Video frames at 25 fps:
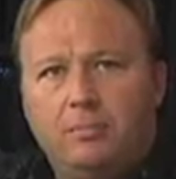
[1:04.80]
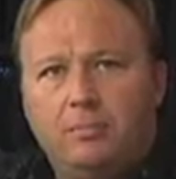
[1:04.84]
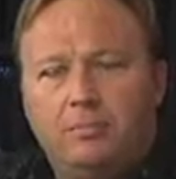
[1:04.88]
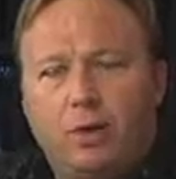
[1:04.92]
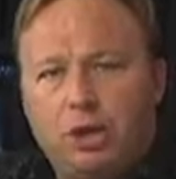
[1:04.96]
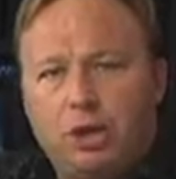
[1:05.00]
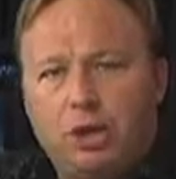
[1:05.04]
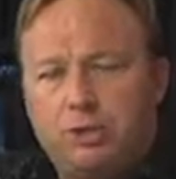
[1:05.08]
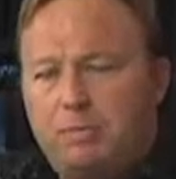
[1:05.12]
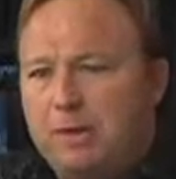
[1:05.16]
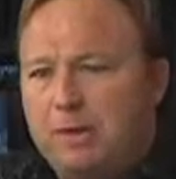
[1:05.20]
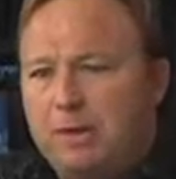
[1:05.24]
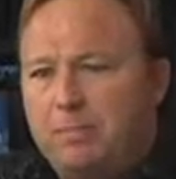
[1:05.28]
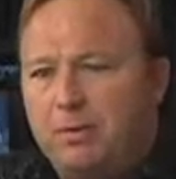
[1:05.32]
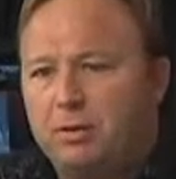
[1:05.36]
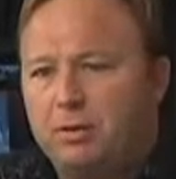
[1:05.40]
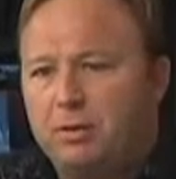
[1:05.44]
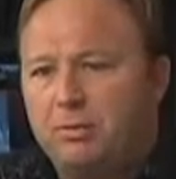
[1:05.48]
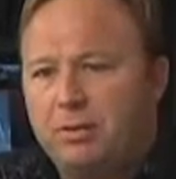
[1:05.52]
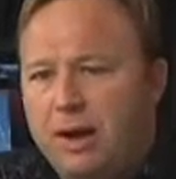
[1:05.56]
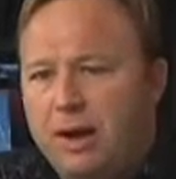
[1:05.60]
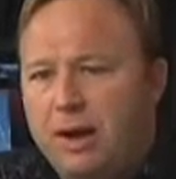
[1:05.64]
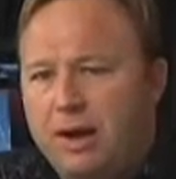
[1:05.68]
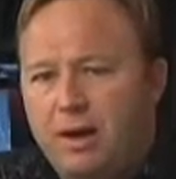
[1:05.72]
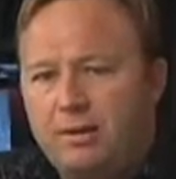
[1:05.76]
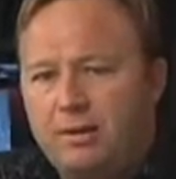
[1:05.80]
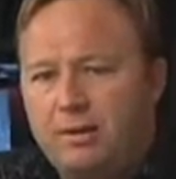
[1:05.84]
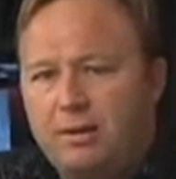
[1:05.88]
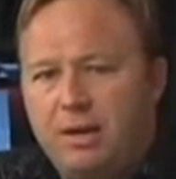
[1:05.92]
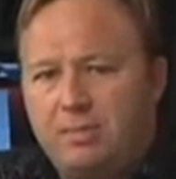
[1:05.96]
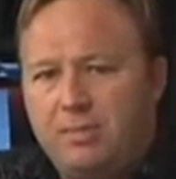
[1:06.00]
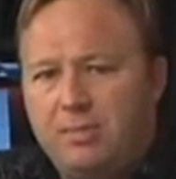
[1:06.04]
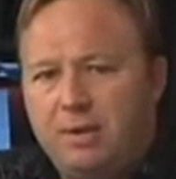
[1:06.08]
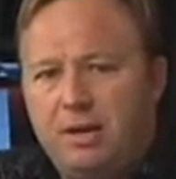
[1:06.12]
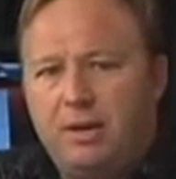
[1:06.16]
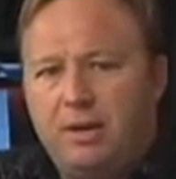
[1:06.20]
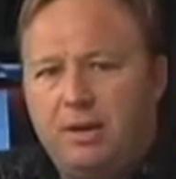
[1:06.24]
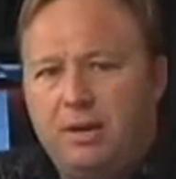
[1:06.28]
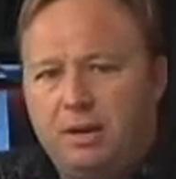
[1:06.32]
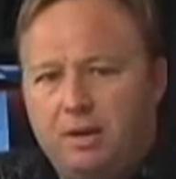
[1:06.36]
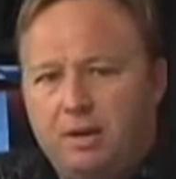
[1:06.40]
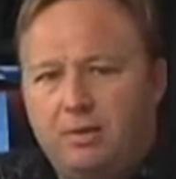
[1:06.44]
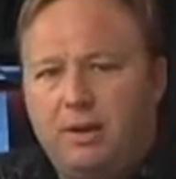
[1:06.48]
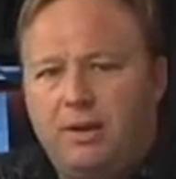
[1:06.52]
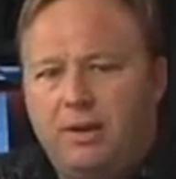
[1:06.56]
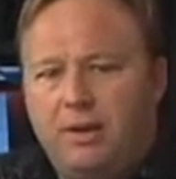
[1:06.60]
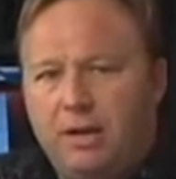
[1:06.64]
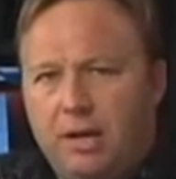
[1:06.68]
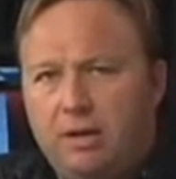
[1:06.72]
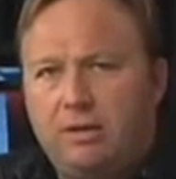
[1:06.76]
push people around, I mean, you
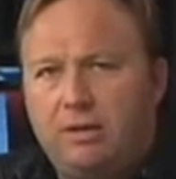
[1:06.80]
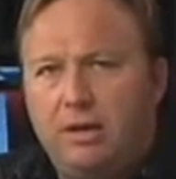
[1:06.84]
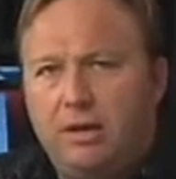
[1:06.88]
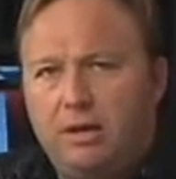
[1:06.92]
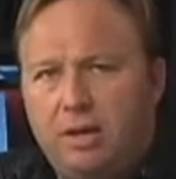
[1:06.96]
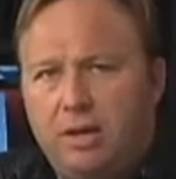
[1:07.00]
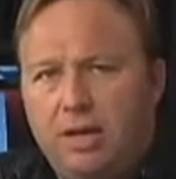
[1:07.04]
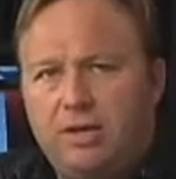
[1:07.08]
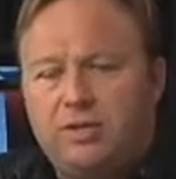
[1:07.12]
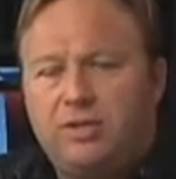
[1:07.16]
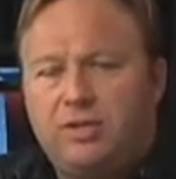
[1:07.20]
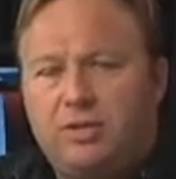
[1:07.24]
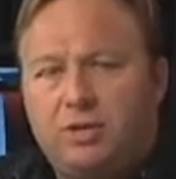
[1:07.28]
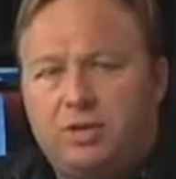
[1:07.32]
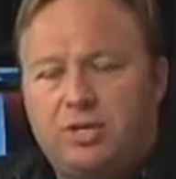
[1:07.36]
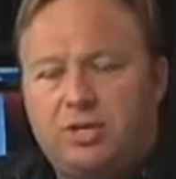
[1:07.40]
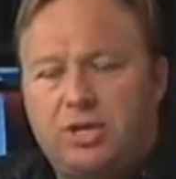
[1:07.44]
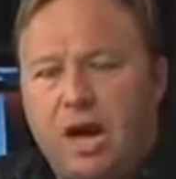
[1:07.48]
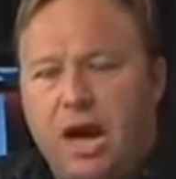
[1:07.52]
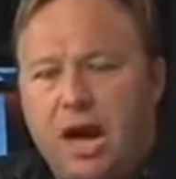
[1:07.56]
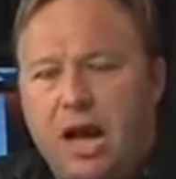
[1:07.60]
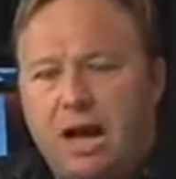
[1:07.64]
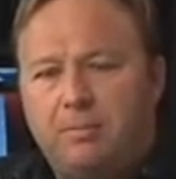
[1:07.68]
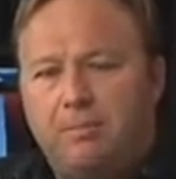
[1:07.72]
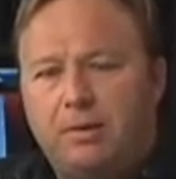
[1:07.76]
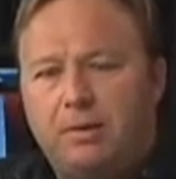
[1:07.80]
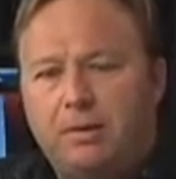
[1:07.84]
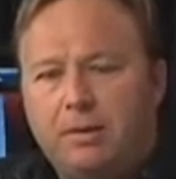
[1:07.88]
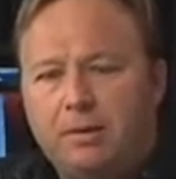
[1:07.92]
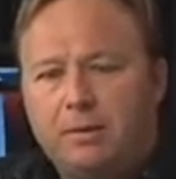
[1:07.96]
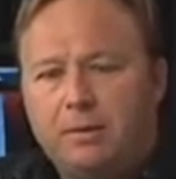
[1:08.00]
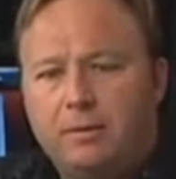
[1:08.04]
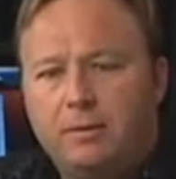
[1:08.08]
know, it needs to stop.